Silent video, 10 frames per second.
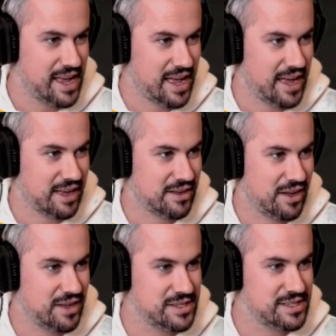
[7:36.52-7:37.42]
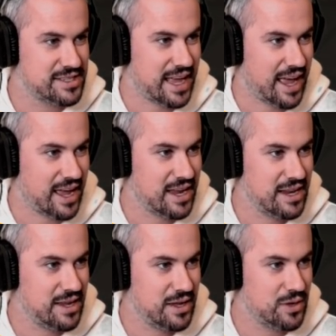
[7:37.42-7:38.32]
uh, causes
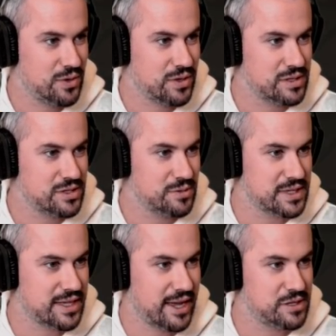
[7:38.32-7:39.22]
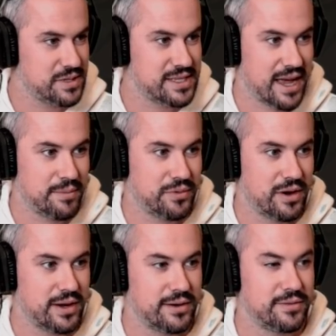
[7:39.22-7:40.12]
any who consume this cake to be
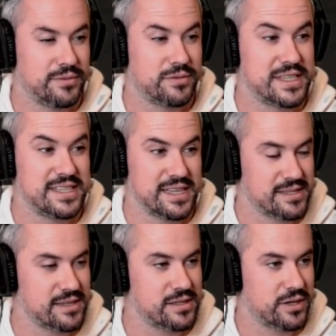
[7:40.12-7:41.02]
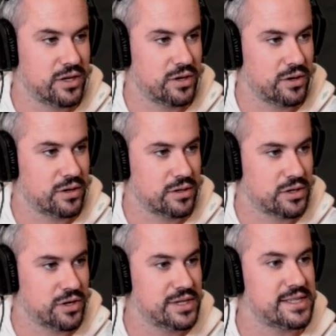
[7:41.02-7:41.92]
temporarily resistant to cure
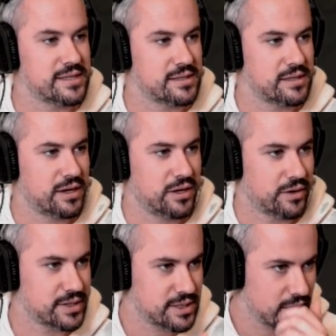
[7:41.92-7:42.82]
curses, not cures.